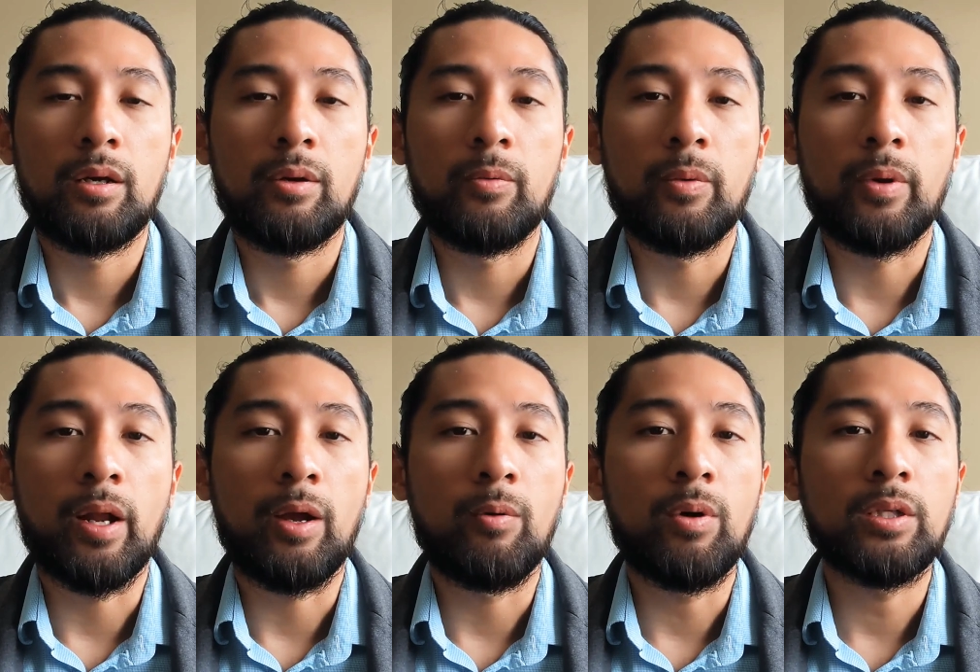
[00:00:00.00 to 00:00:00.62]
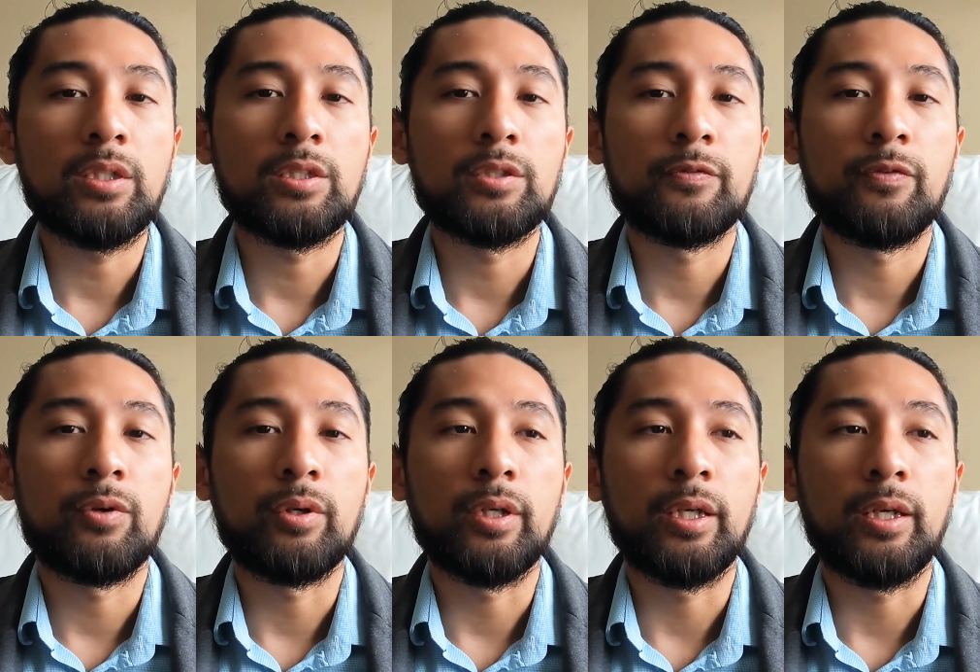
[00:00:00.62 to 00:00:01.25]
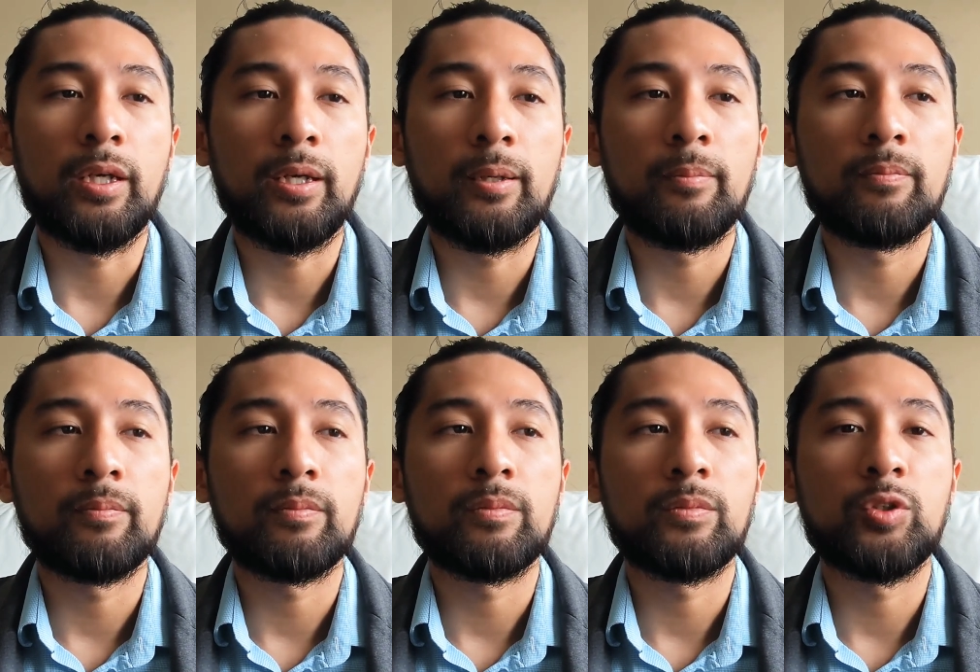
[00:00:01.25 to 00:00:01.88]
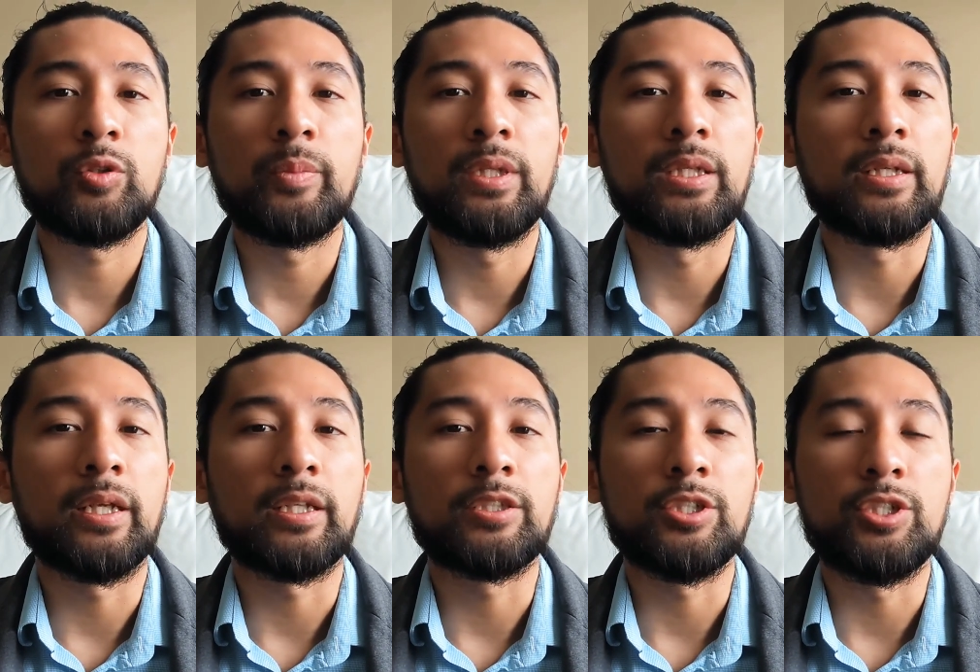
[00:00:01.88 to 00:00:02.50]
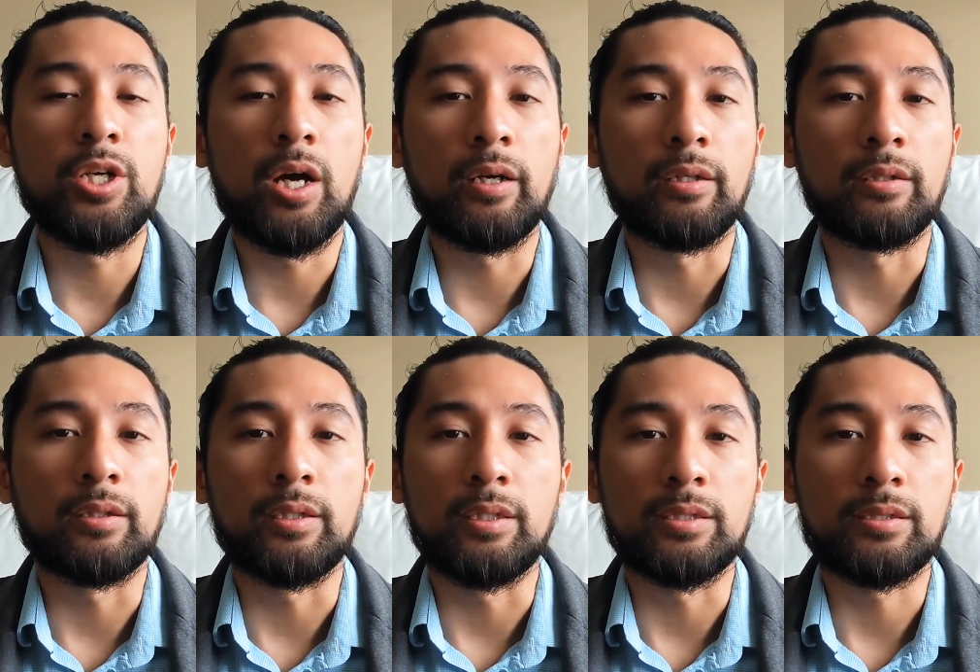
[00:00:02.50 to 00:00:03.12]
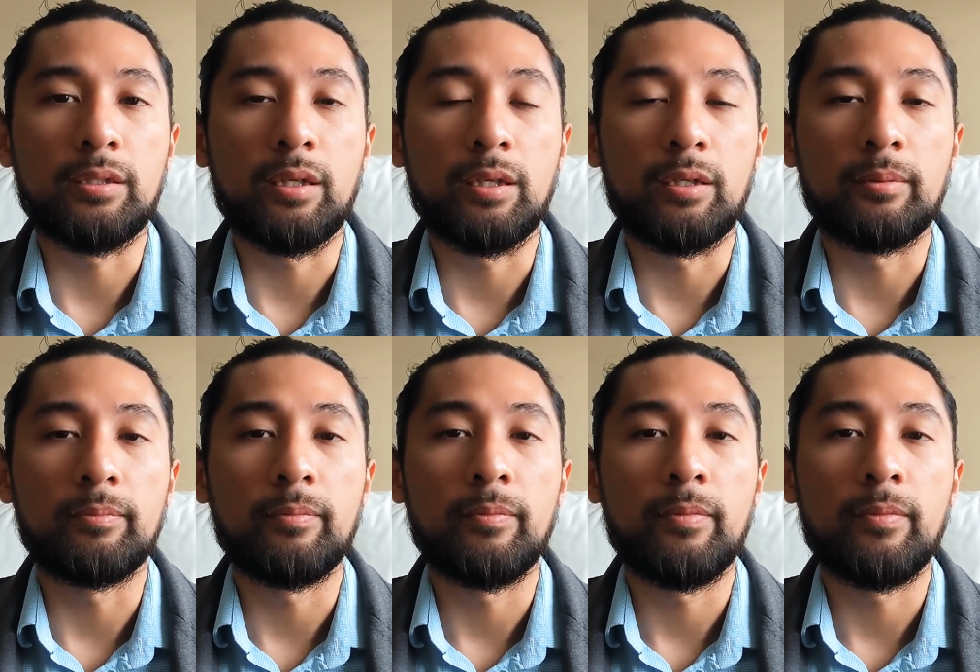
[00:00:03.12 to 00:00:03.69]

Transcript: What I want is for him to be the next giant in Islam.